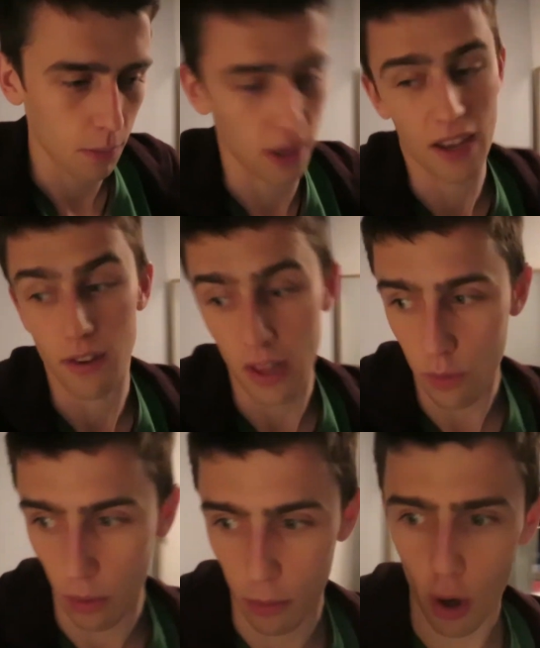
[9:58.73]
but yeah, so
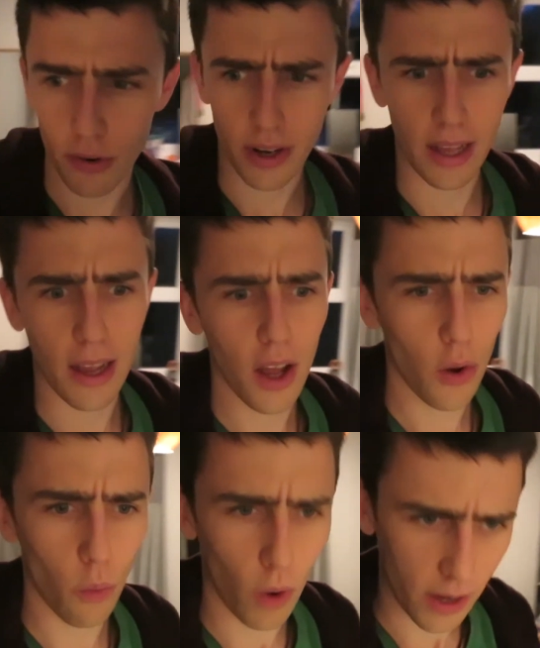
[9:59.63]
that's what I'm currently
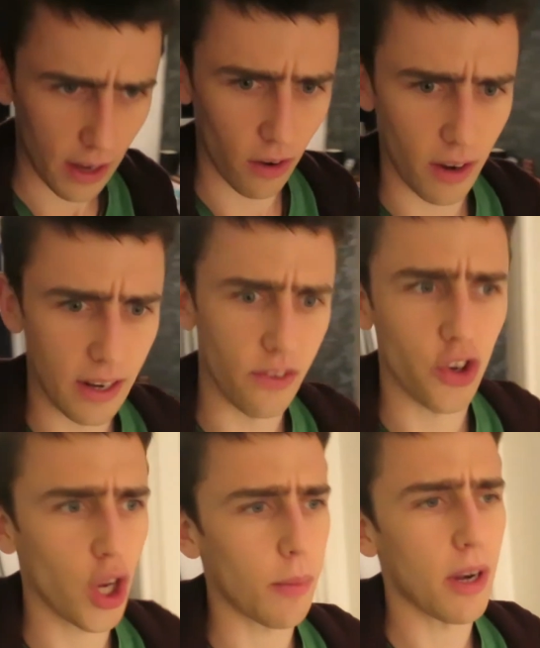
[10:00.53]
working on, ladies
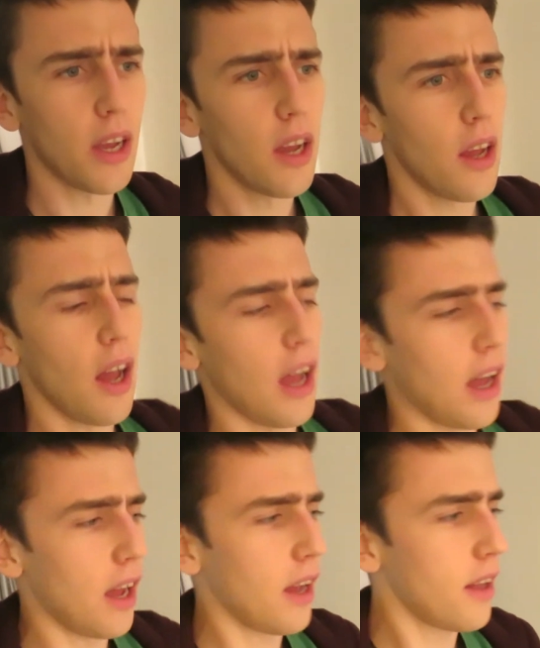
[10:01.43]
and gentlemen.
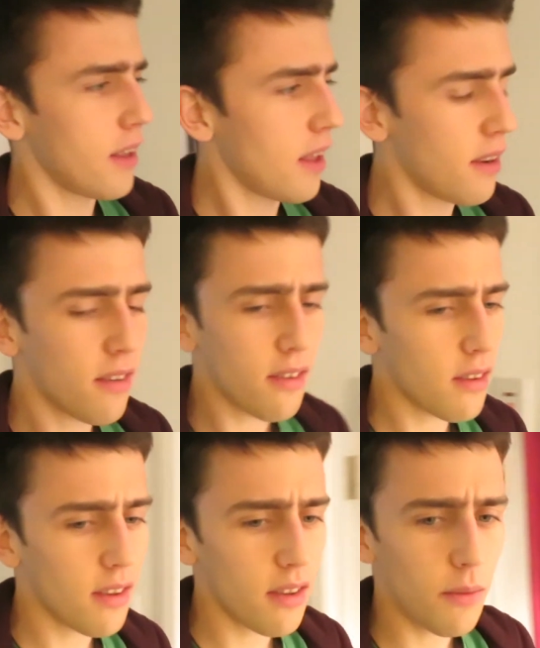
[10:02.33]
Uh, and
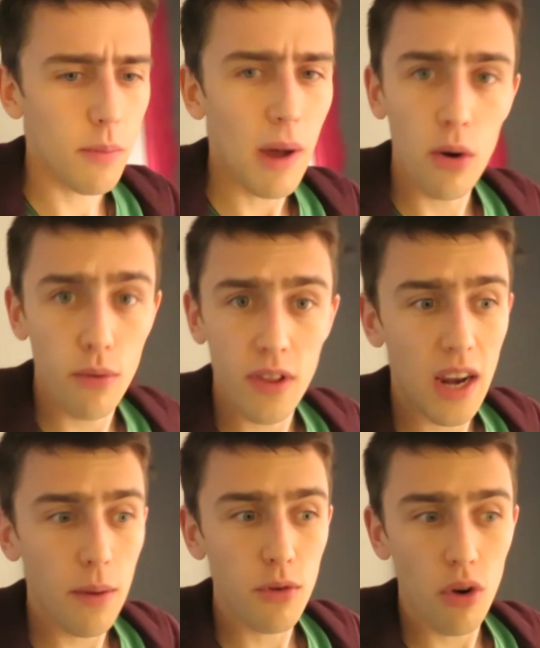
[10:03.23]
then about all for the
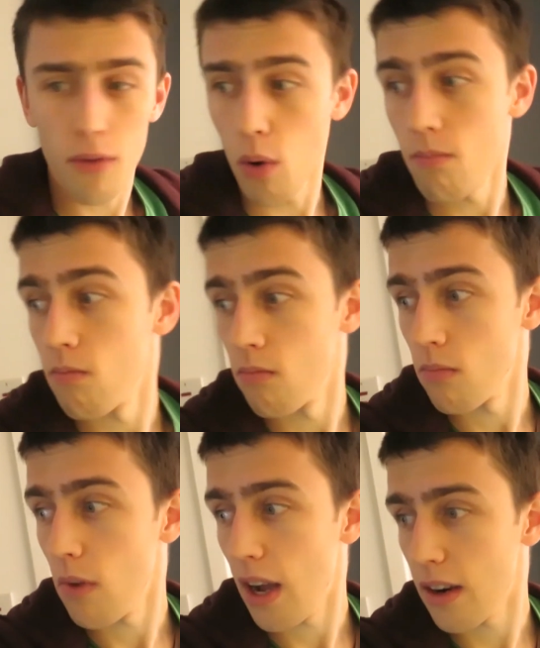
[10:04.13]
day. We drove home
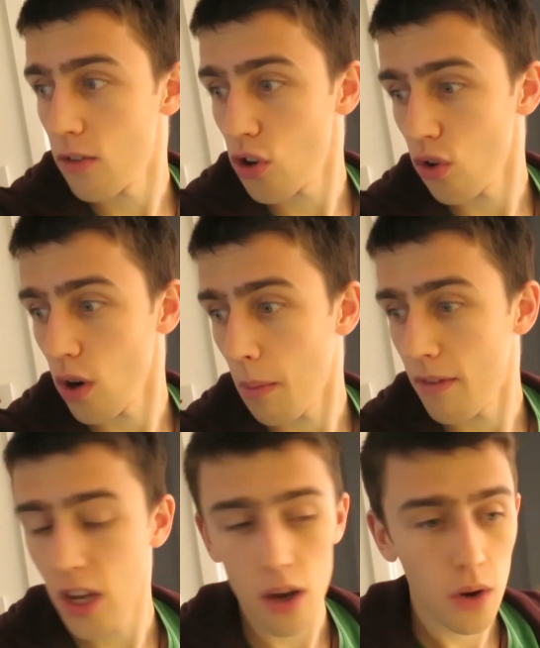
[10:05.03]
and I've just sorted out my
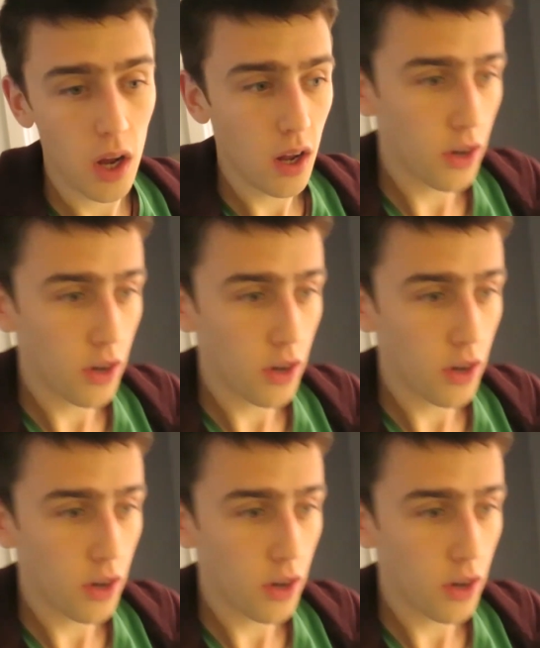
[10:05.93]
video,